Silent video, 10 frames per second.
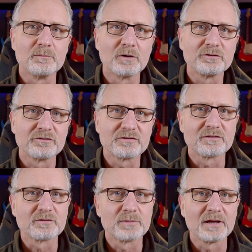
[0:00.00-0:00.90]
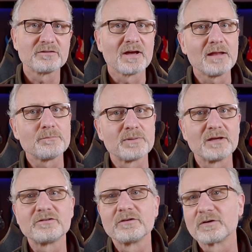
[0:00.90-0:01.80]
motion sensor badge and
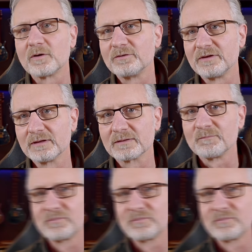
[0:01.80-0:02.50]
pasted the code here.